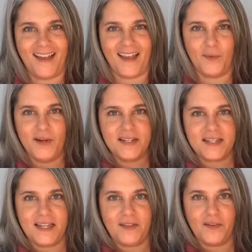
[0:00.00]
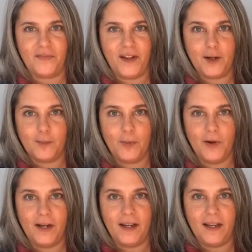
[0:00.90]
And we see the finger
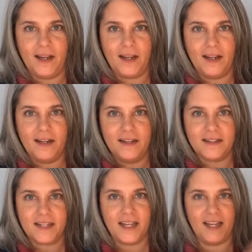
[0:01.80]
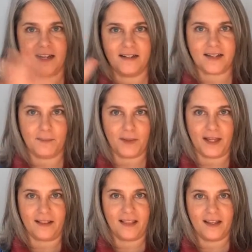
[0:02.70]
pointing and his hands up
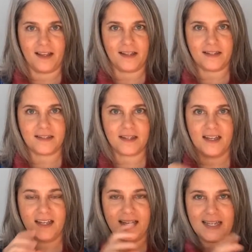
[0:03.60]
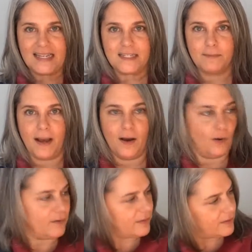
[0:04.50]
like this, his
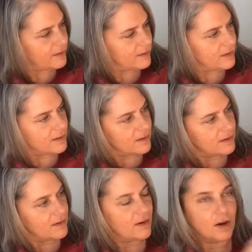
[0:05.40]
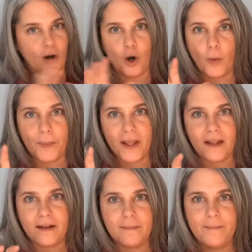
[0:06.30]
mouth
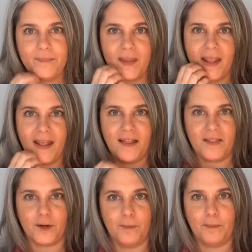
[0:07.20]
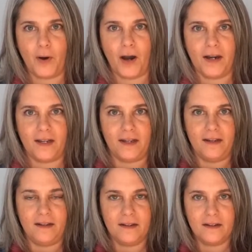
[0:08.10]
open, their
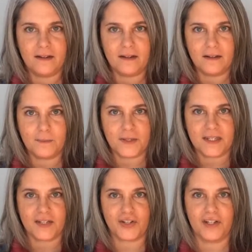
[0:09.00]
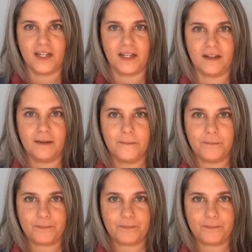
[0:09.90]
body positioning